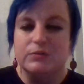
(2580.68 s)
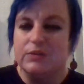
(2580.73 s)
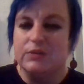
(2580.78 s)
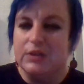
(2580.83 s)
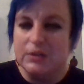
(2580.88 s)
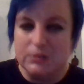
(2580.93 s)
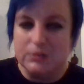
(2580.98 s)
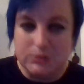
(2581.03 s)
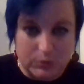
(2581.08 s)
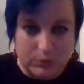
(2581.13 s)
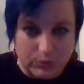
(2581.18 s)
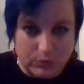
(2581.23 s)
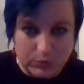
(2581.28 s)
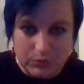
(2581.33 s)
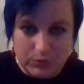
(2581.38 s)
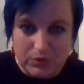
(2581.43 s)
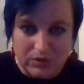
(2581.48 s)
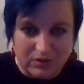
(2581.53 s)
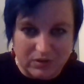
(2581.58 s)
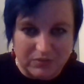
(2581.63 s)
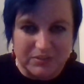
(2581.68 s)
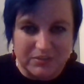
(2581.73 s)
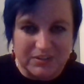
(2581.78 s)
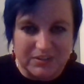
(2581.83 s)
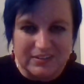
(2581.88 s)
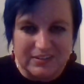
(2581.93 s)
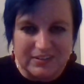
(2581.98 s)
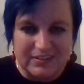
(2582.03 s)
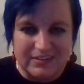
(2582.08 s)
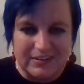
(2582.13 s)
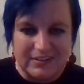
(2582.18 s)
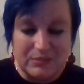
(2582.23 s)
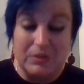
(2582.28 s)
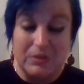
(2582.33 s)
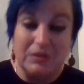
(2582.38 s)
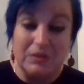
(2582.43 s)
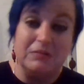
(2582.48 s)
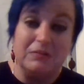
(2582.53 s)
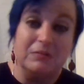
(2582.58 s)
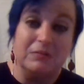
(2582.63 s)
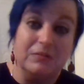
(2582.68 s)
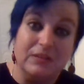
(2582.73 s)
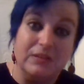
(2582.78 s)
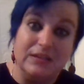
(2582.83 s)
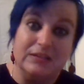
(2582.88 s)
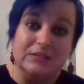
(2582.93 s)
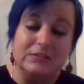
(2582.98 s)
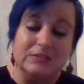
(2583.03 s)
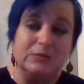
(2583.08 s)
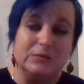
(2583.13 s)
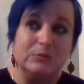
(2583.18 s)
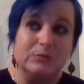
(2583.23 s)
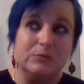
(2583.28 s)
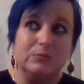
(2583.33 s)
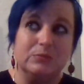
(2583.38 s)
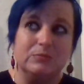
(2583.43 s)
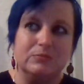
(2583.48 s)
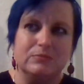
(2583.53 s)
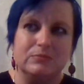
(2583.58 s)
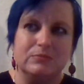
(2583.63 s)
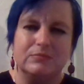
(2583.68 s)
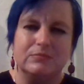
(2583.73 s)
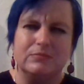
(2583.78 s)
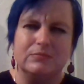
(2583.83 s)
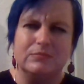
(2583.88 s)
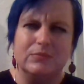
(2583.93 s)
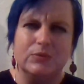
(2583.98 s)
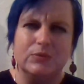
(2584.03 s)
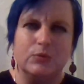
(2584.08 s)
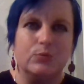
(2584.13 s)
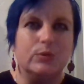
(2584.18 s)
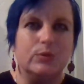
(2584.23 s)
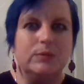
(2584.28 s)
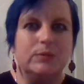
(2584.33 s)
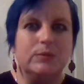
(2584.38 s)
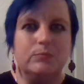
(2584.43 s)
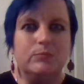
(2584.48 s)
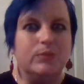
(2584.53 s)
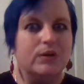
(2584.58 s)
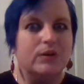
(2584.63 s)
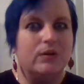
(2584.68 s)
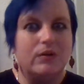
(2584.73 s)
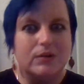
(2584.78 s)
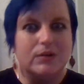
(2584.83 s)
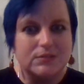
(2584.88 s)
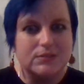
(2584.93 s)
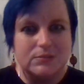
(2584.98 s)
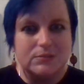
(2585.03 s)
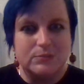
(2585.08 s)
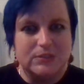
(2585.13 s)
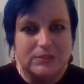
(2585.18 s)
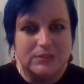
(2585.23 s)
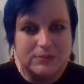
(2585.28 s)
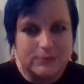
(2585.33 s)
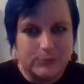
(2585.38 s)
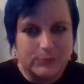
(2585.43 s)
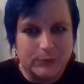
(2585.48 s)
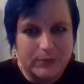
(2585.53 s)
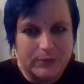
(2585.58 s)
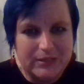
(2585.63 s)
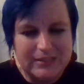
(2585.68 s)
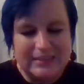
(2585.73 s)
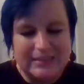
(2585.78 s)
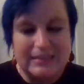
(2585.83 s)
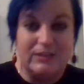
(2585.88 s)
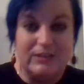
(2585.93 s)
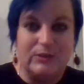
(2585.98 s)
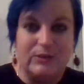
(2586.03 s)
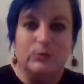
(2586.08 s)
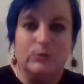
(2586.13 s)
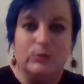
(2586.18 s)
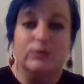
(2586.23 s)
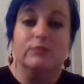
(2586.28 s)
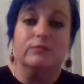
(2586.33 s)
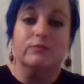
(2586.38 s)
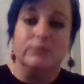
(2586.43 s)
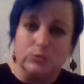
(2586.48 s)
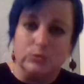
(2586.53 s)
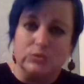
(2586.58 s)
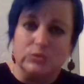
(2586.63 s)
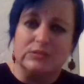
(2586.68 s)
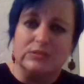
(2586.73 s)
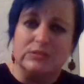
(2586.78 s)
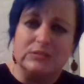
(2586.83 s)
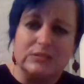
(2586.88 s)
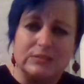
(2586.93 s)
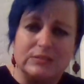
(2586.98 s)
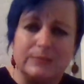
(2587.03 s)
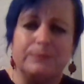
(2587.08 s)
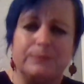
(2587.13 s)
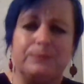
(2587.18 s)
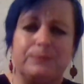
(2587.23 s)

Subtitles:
nail to your coffin. I'm like, oh, that is so grim, but awesomely sweet. Thank you, Confucius.